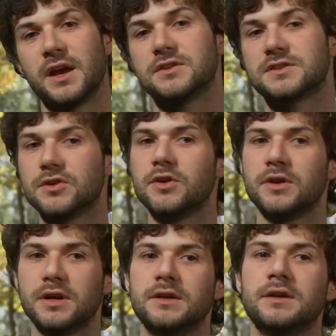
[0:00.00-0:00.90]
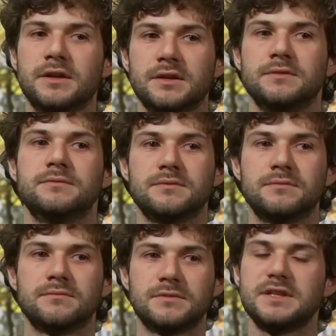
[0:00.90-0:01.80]
And so
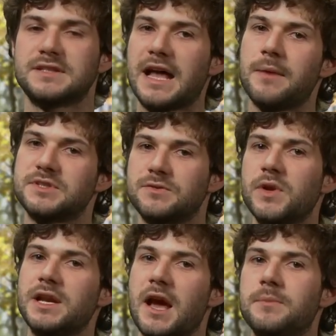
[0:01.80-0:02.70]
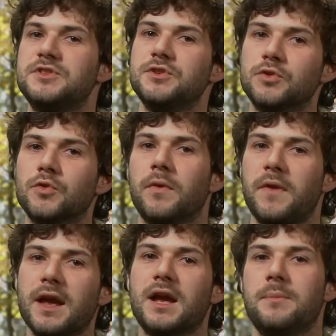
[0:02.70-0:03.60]
these labs really helps you to
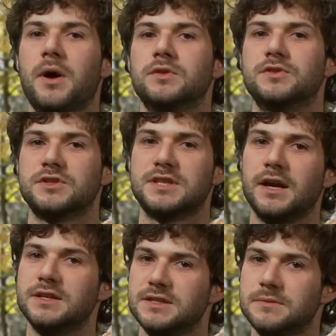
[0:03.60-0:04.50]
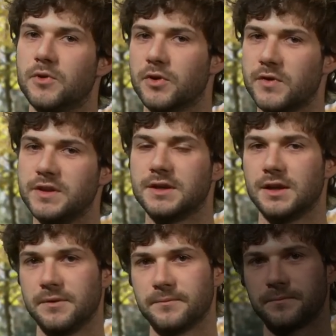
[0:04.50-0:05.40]
think about society more
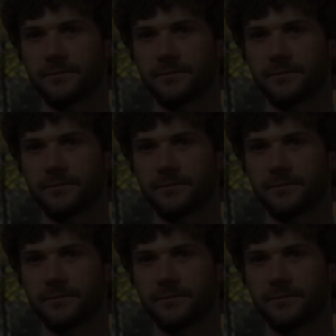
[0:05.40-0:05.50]
critically.